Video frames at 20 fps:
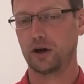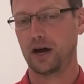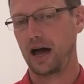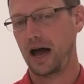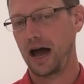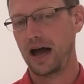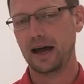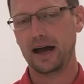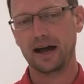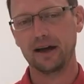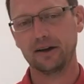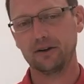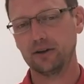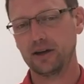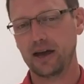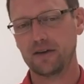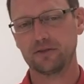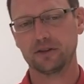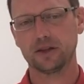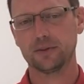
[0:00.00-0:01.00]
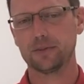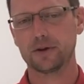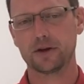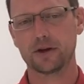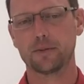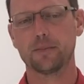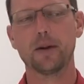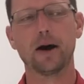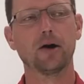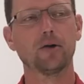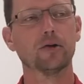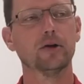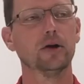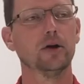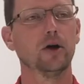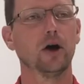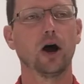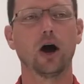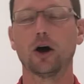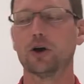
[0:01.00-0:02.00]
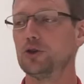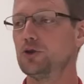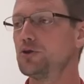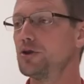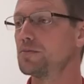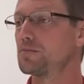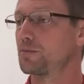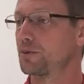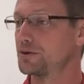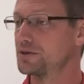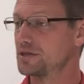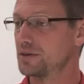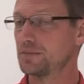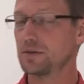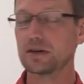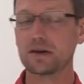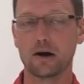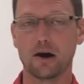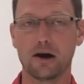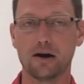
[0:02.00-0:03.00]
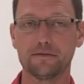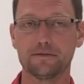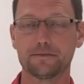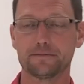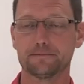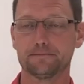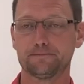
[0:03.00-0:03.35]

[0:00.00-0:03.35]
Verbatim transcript: I, I only have a limited amount. Uh, you can print something off.